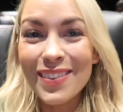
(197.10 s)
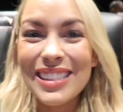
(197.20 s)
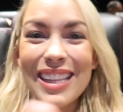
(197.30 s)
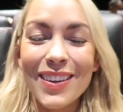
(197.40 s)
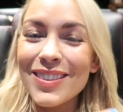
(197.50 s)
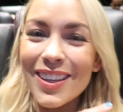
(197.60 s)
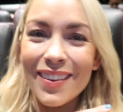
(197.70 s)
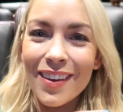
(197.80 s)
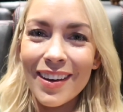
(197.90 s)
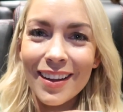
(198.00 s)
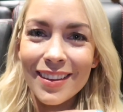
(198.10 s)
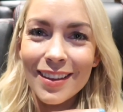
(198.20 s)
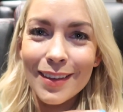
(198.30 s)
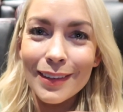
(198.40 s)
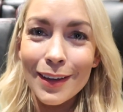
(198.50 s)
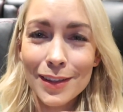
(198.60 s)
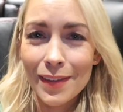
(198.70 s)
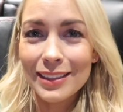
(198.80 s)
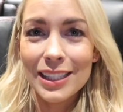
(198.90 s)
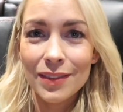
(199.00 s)
there was loads going on out there. There were loads
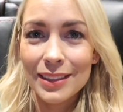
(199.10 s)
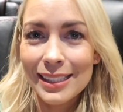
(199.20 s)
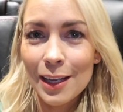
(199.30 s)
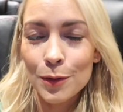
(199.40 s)
of activities.